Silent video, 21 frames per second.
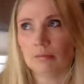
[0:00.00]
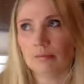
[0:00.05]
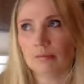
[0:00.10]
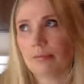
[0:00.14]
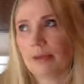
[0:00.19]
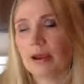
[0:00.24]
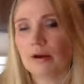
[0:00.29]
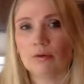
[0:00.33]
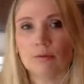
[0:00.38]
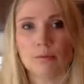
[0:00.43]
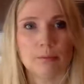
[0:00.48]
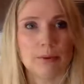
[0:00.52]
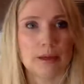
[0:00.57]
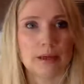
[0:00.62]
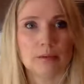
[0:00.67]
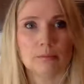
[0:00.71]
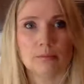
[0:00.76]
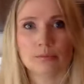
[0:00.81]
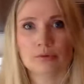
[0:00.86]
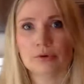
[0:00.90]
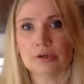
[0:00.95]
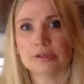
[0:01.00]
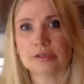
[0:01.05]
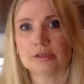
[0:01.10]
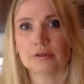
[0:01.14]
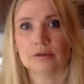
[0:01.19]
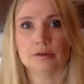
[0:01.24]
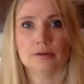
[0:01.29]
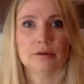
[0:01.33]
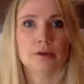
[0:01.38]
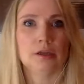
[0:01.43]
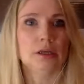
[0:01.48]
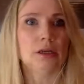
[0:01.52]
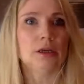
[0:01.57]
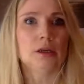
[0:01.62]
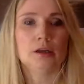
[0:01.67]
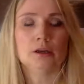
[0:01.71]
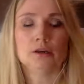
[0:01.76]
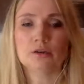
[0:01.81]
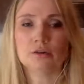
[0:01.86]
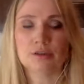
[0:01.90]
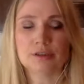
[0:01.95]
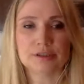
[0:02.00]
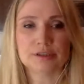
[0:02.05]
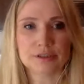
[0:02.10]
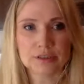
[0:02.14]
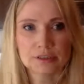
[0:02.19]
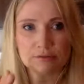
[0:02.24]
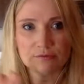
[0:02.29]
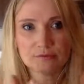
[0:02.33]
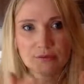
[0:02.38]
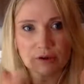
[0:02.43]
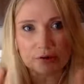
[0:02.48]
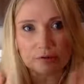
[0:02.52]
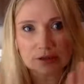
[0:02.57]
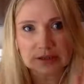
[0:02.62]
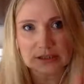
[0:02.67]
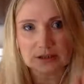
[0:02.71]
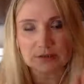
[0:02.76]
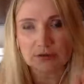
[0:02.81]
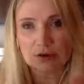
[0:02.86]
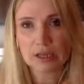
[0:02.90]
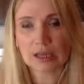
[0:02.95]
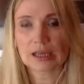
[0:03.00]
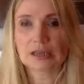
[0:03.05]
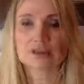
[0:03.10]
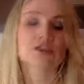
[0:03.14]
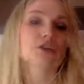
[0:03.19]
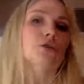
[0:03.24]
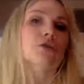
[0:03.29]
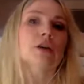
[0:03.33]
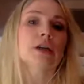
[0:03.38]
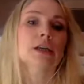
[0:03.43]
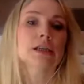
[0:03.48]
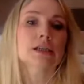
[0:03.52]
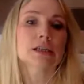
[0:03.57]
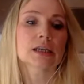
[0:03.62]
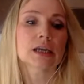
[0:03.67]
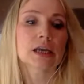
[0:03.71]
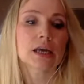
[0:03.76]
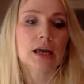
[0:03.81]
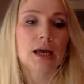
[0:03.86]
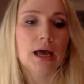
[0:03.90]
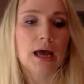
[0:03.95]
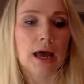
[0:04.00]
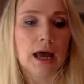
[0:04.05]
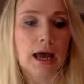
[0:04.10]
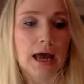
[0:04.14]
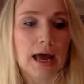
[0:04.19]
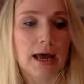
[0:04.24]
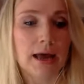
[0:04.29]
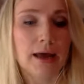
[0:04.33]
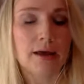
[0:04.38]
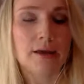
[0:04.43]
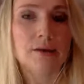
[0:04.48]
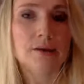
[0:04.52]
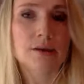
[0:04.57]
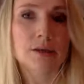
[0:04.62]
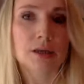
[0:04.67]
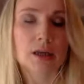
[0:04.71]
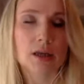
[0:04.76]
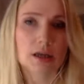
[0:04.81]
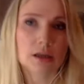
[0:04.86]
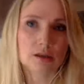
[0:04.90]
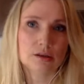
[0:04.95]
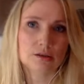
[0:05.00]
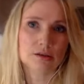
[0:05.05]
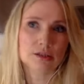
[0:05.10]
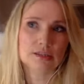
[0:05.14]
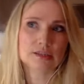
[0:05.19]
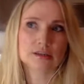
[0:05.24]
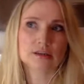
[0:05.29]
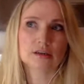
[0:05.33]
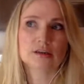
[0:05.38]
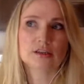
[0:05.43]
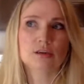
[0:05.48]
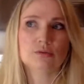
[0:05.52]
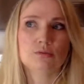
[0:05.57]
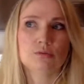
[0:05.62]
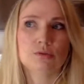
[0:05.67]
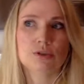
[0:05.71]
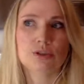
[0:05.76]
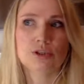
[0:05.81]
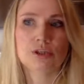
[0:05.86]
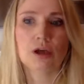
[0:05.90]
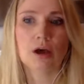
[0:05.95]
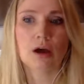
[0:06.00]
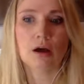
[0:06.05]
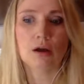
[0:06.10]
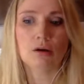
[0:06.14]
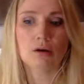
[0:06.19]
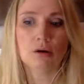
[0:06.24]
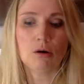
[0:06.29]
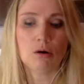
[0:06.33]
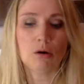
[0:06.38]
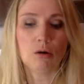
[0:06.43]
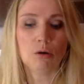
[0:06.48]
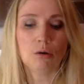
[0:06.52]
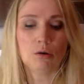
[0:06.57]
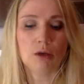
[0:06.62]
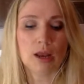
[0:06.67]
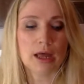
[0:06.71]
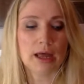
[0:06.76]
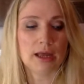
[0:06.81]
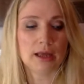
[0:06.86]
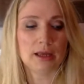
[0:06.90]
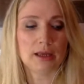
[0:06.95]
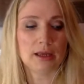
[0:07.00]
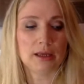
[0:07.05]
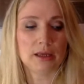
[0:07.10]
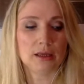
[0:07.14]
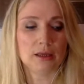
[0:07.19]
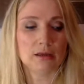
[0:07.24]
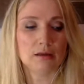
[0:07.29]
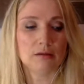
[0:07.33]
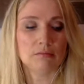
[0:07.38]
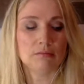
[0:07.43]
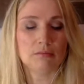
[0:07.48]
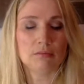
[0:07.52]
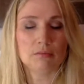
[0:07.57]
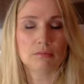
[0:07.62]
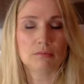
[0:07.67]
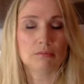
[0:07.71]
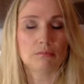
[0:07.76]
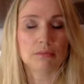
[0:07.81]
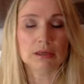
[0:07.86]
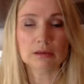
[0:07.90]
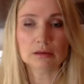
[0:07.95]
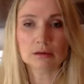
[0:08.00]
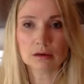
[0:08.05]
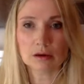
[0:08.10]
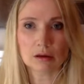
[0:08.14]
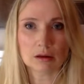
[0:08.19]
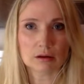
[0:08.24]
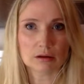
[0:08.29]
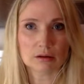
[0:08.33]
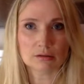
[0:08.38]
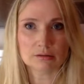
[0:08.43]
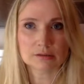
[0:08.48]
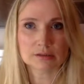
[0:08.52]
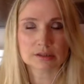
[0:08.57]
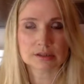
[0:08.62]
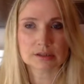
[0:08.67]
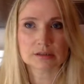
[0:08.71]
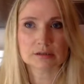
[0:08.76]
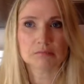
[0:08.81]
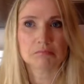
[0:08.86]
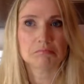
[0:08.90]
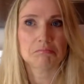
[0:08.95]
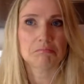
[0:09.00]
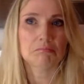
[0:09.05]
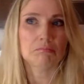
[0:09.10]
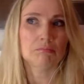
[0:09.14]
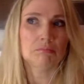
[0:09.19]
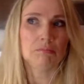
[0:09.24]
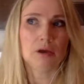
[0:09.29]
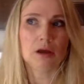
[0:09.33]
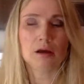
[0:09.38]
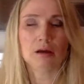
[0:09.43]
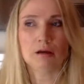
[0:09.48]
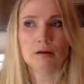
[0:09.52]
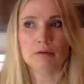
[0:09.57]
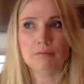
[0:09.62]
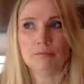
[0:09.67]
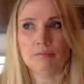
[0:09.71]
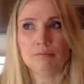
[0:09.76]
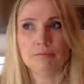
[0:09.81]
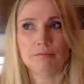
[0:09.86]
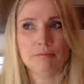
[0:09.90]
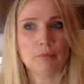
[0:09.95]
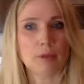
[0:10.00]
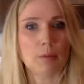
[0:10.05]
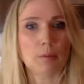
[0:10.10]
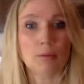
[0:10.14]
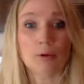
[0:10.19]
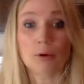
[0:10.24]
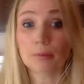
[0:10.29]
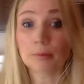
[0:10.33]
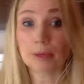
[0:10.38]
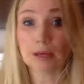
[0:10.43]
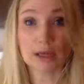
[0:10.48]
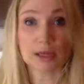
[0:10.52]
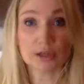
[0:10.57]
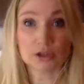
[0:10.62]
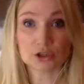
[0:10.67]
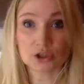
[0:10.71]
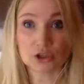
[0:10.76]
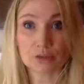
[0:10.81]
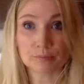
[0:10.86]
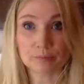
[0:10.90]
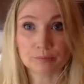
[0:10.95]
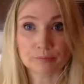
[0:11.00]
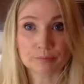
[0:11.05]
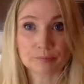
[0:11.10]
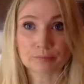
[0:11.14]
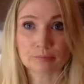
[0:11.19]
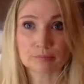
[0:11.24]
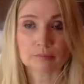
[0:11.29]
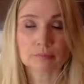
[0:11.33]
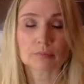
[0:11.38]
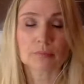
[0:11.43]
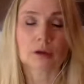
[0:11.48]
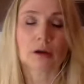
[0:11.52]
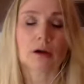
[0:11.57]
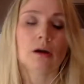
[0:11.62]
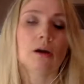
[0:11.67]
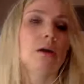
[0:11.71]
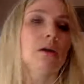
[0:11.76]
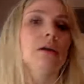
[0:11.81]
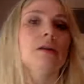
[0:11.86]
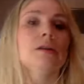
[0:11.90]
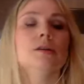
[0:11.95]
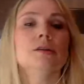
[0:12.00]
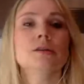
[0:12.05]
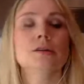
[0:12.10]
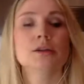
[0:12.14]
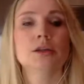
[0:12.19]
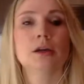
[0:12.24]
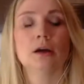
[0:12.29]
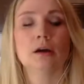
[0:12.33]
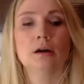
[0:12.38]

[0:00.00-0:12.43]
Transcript: parent being in prison. There's these various different categories. And this study was done on a middle class population, and